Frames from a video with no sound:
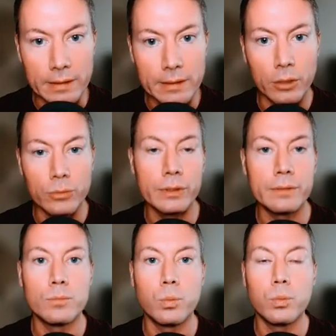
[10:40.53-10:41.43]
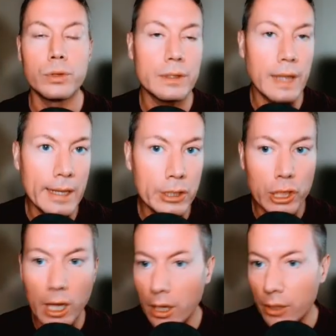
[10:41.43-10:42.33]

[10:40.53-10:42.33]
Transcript: So the day chart,